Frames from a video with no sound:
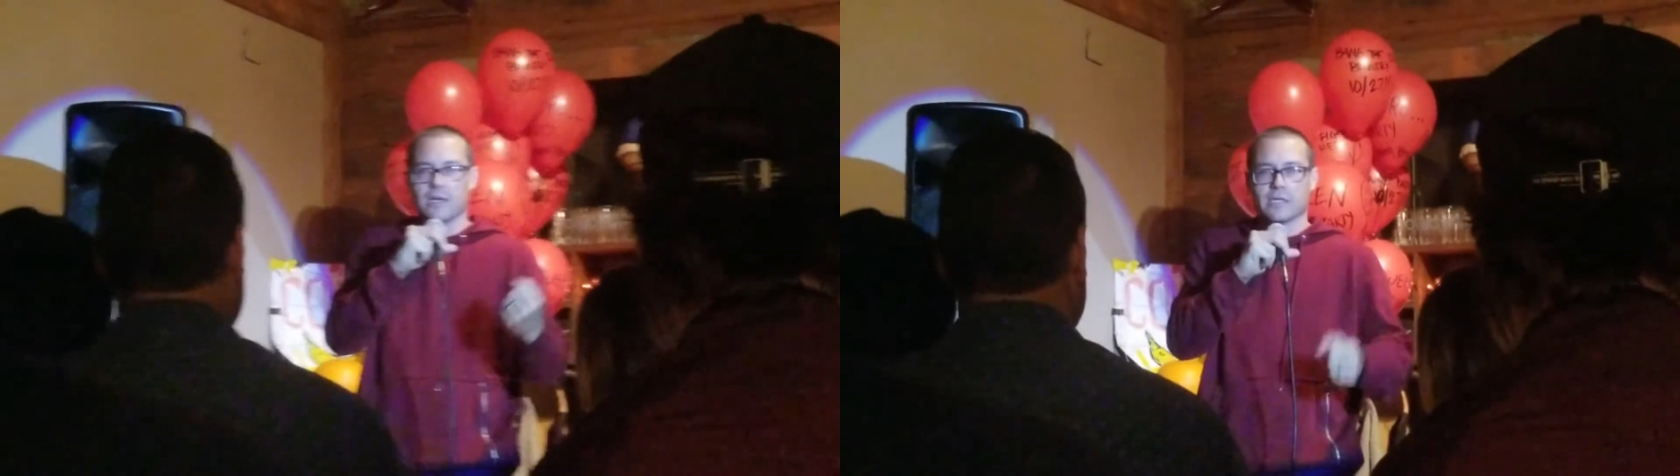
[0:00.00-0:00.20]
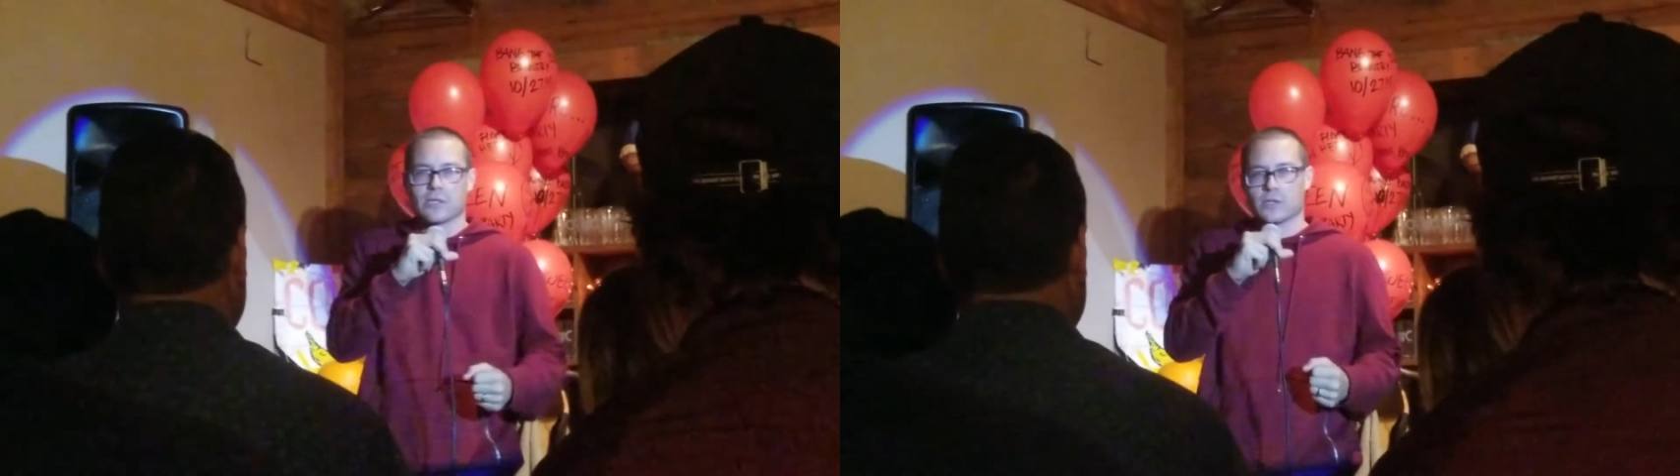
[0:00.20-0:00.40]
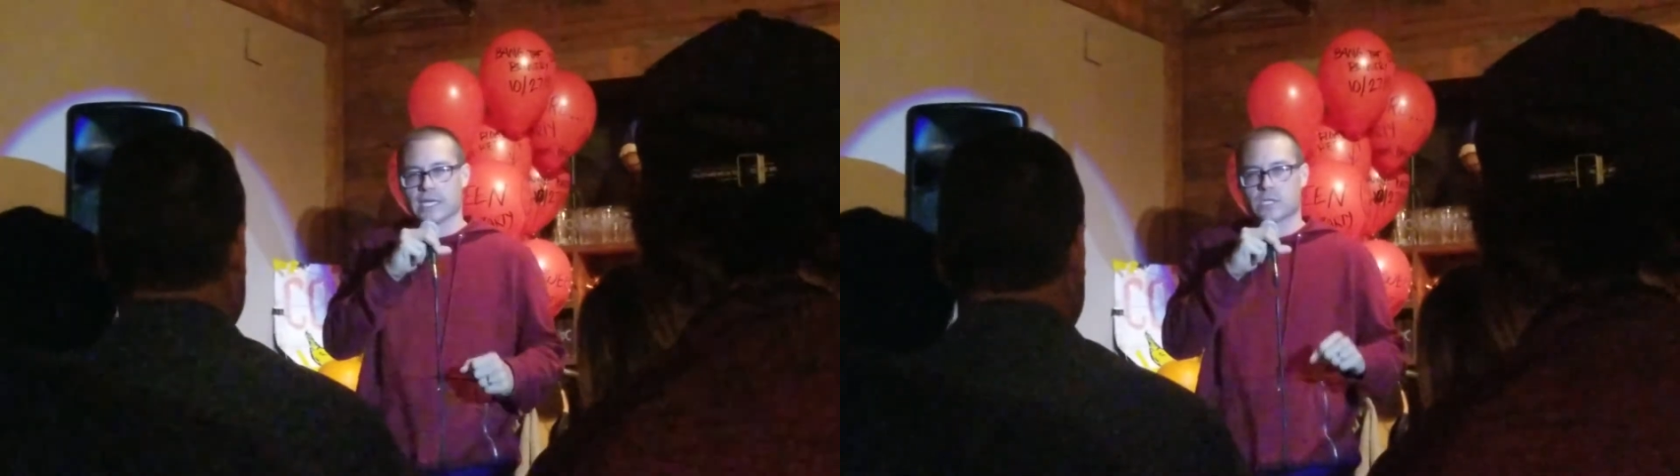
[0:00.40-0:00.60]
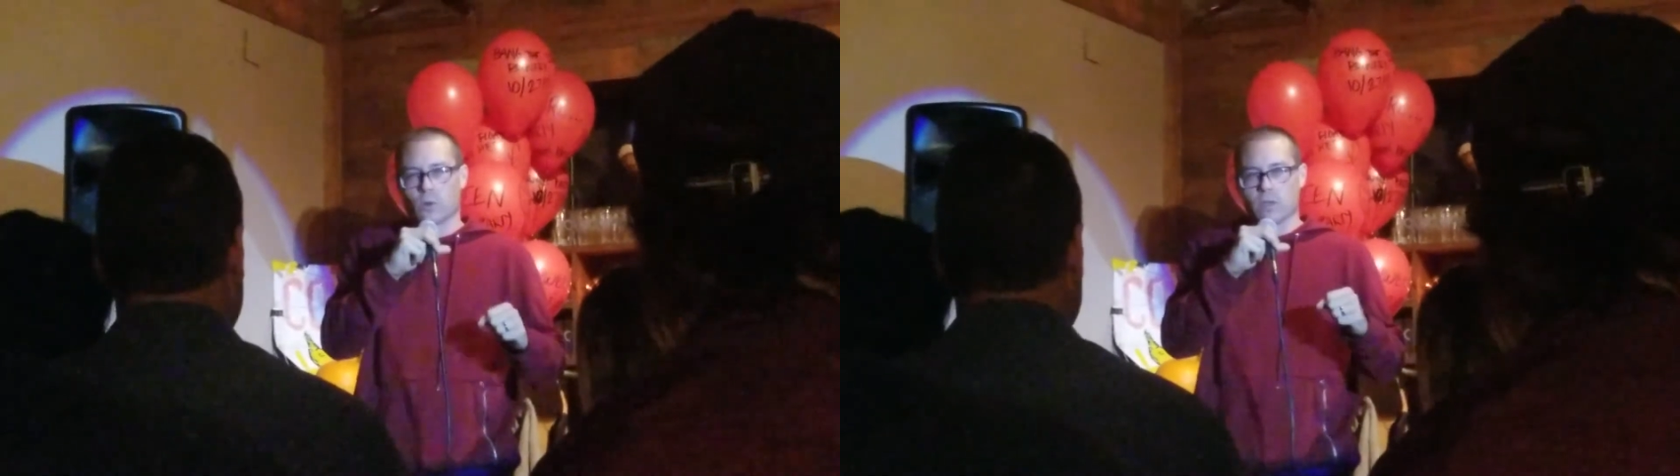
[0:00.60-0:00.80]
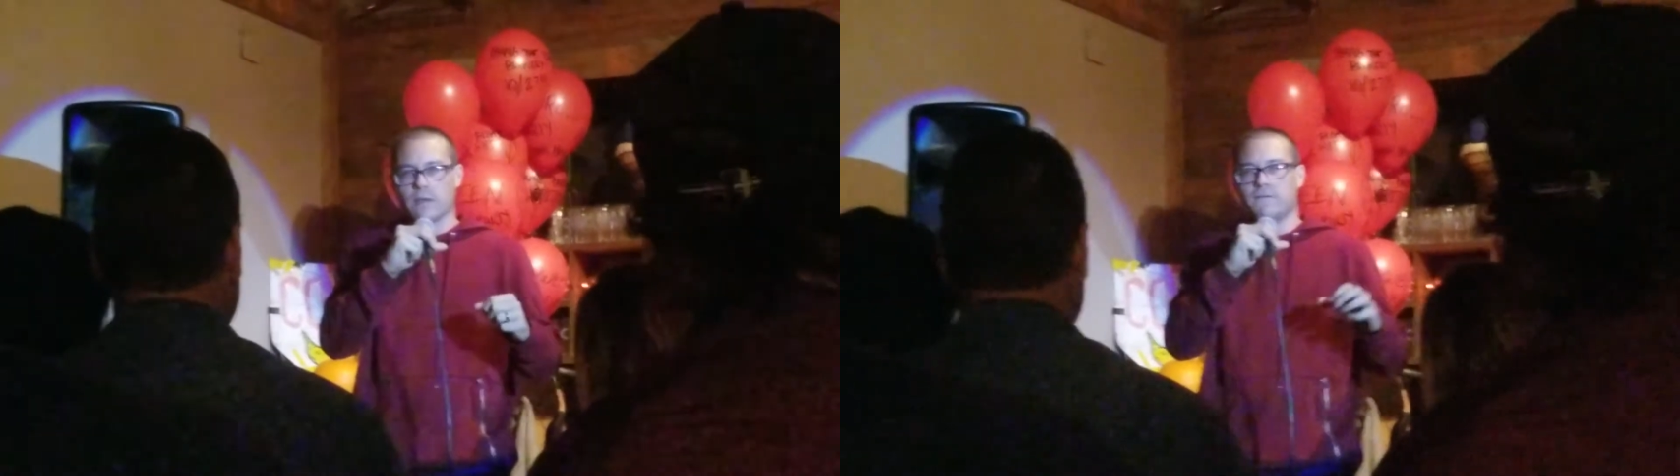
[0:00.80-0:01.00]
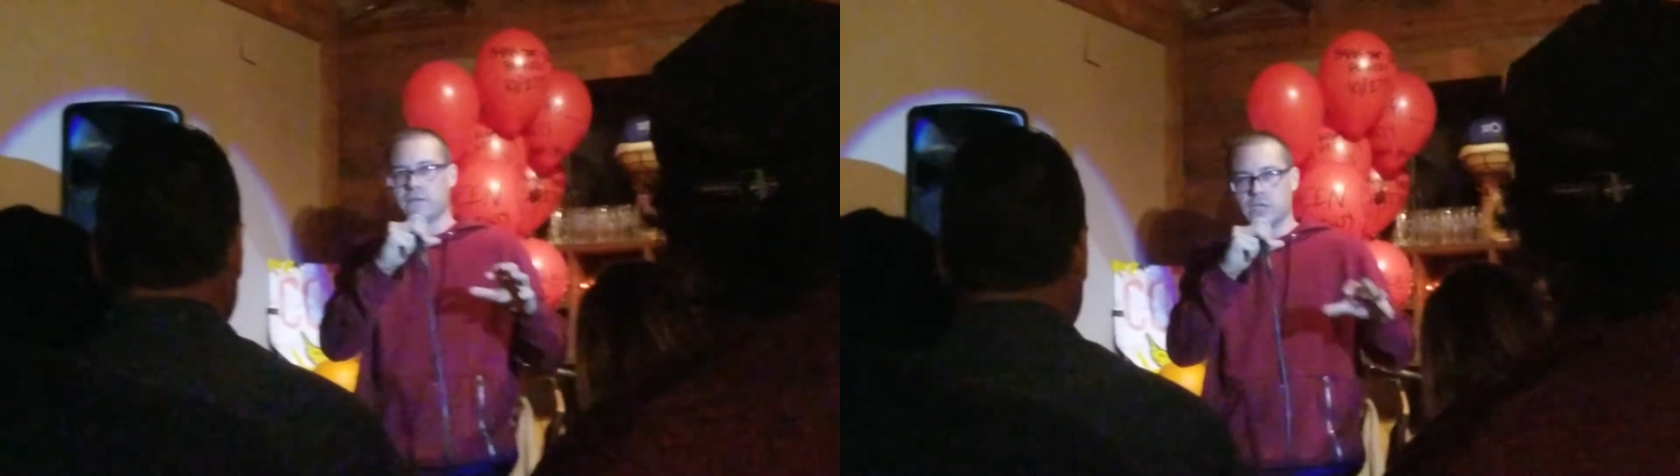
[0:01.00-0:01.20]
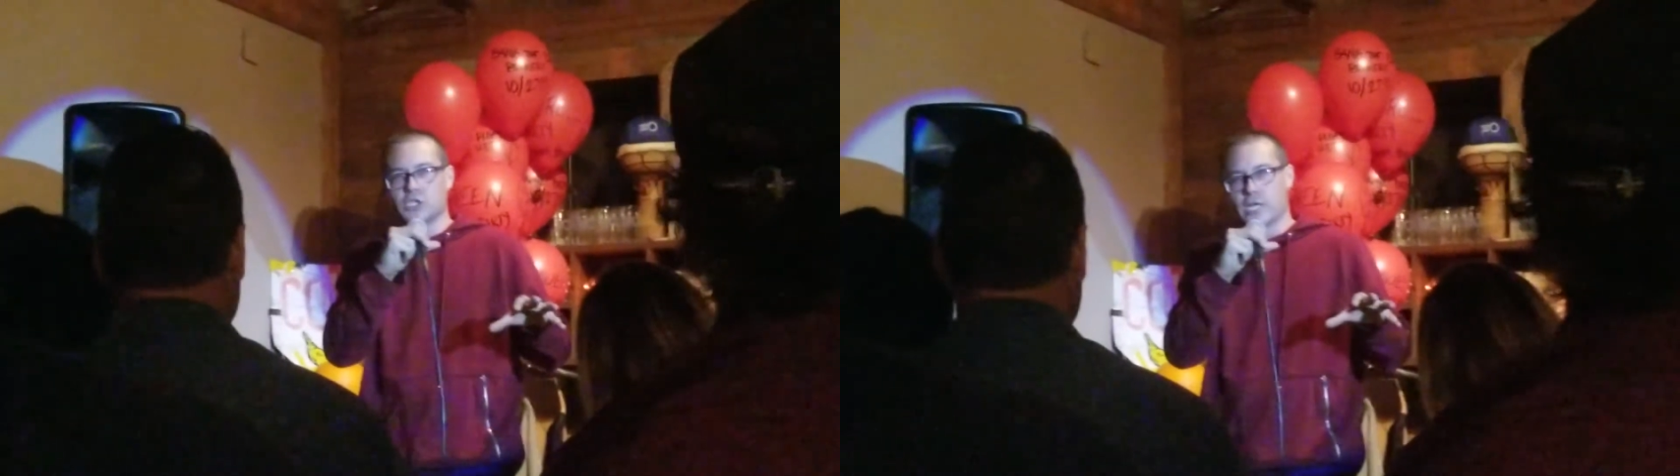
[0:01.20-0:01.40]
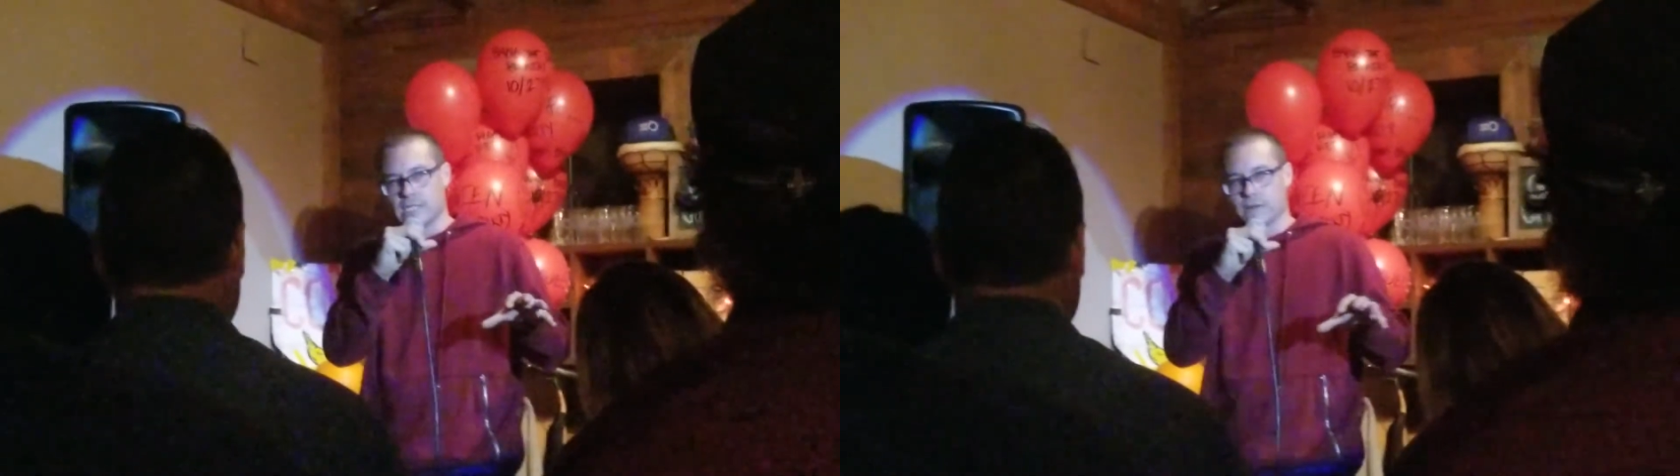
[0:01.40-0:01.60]
So it's sort of the 50
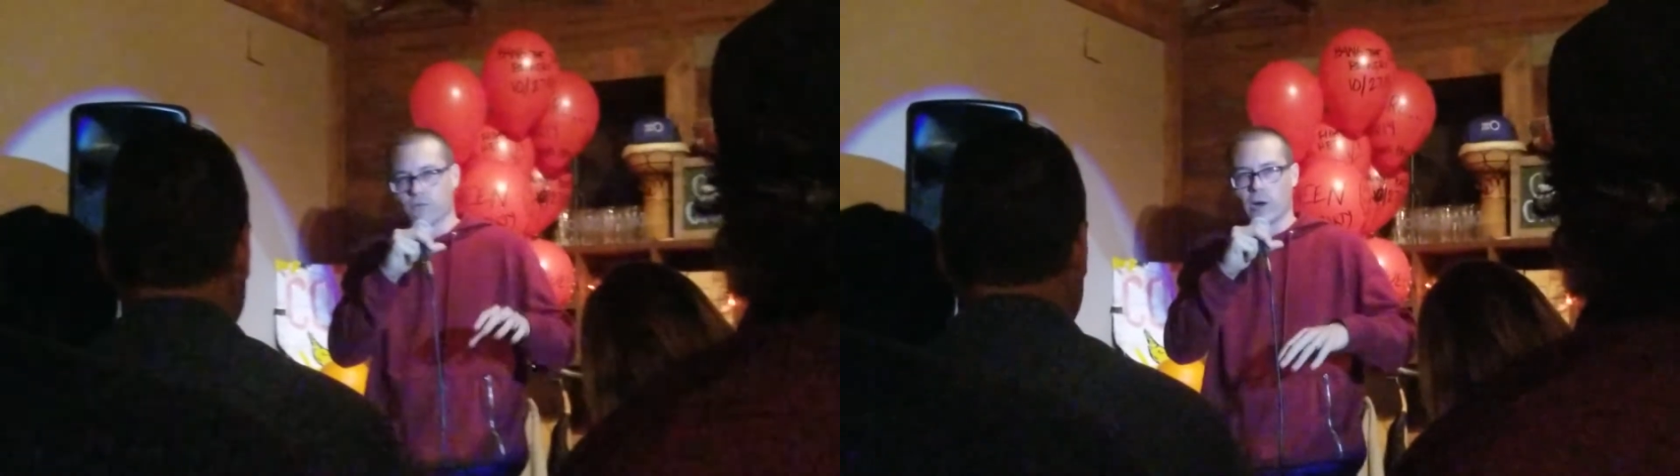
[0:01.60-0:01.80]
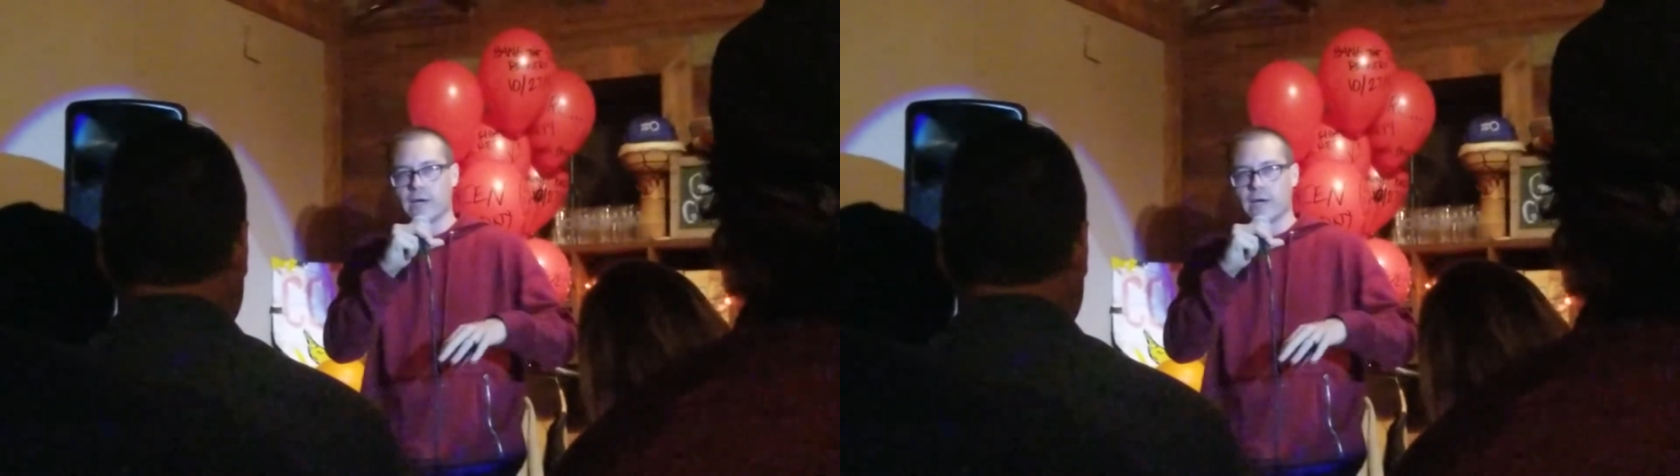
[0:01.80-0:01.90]
Shades of Grey